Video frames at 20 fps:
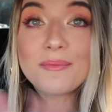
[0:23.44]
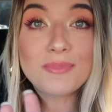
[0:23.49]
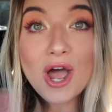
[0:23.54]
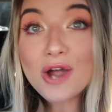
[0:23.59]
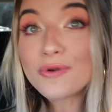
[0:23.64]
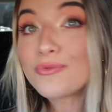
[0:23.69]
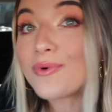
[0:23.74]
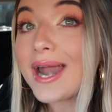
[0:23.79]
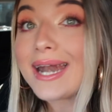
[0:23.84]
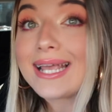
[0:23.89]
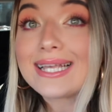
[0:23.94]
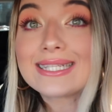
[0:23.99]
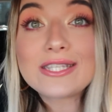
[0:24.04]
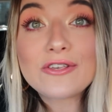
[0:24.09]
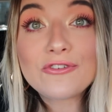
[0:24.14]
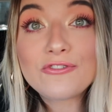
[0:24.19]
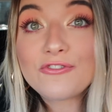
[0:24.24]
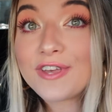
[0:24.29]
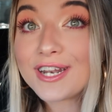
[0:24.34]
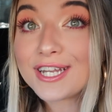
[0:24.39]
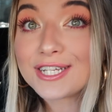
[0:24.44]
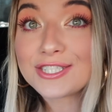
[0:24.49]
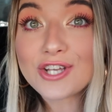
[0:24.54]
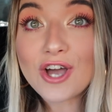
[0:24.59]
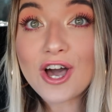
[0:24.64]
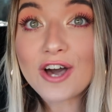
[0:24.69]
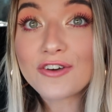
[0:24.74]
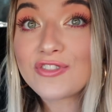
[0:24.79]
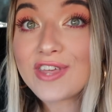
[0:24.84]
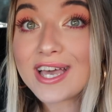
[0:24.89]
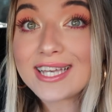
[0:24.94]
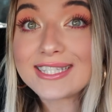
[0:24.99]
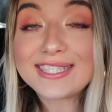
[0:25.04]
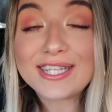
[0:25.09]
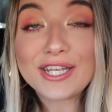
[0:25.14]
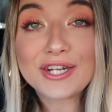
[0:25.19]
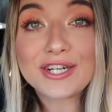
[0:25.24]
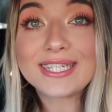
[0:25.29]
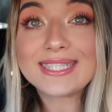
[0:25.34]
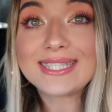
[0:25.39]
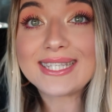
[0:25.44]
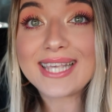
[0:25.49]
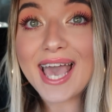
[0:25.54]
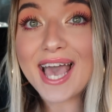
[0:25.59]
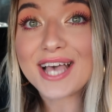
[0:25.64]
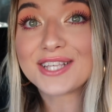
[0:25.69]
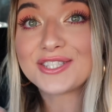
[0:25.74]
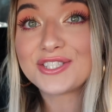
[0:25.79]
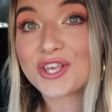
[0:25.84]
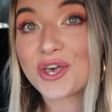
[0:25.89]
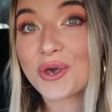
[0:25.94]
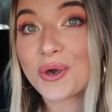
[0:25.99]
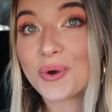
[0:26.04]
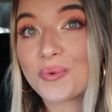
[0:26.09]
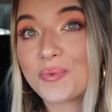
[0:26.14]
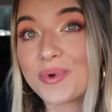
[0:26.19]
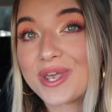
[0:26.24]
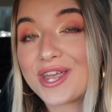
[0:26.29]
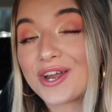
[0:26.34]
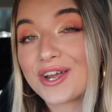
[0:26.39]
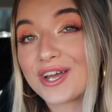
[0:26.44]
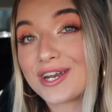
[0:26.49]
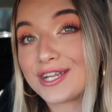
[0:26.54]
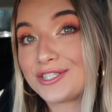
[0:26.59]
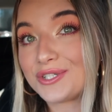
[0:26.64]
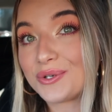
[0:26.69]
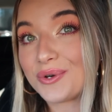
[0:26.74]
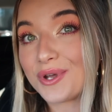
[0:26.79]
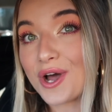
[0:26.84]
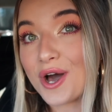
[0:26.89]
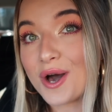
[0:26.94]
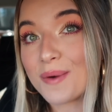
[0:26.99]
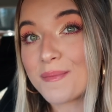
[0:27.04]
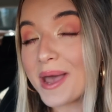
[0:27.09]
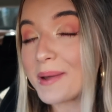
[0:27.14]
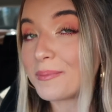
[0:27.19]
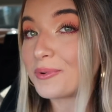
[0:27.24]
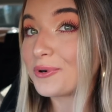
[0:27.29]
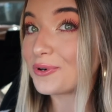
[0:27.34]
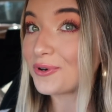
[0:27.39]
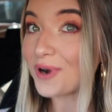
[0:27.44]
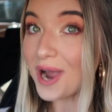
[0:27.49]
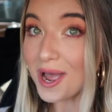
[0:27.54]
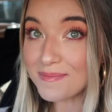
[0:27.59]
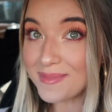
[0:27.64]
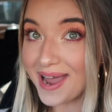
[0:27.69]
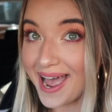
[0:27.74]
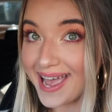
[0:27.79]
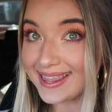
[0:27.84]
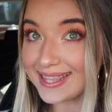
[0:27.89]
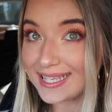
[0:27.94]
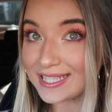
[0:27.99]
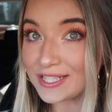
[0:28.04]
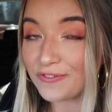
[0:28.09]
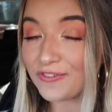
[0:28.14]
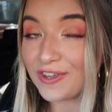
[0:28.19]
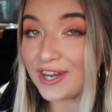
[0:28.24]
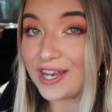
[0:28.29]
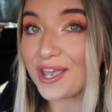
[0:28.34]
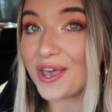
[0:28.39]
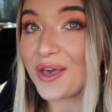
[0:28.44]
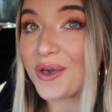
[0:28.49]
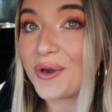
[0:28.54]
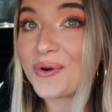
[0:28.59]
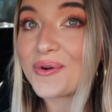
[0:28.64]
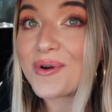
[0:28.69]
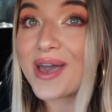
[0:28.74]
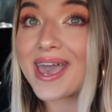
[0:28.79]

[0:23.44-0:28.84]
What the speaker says: I'm not ready to finish off that series yet, so we are gonna do it on my prom night this video.